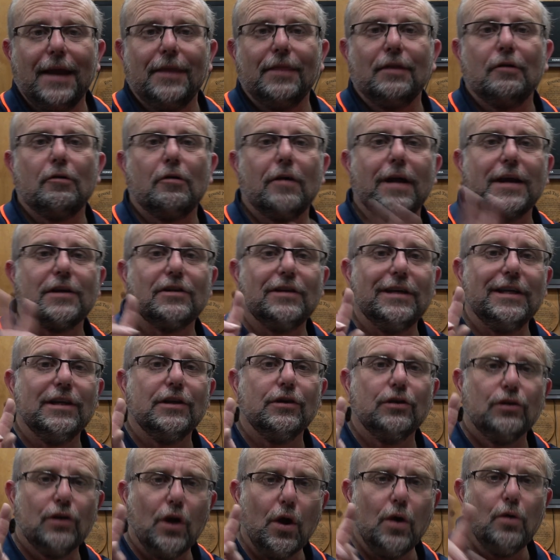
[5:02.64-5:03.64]
there are actually
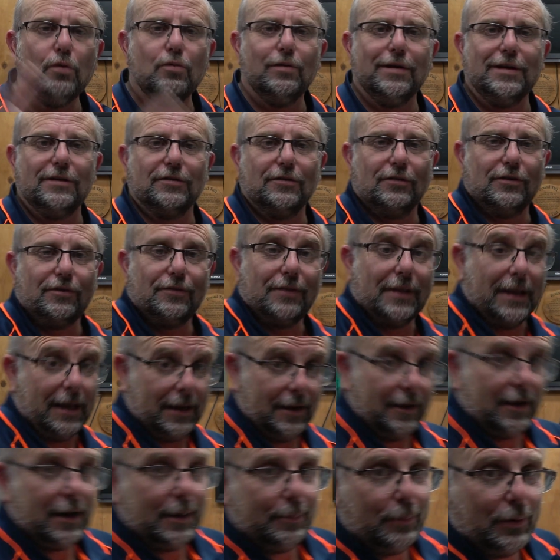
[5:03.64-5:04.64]
two two reasons for that.
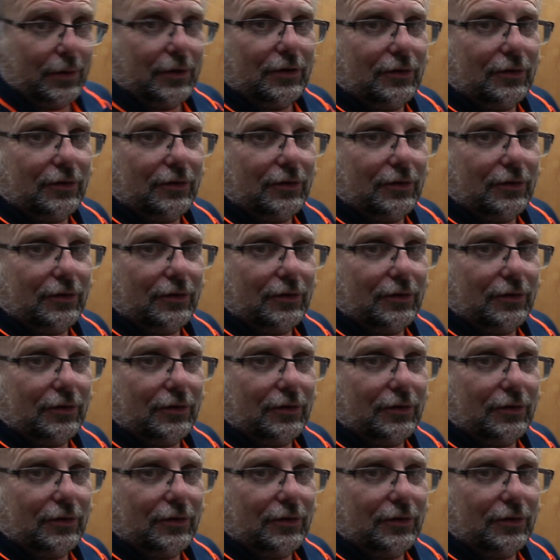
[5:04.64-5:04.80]
I'm going to put this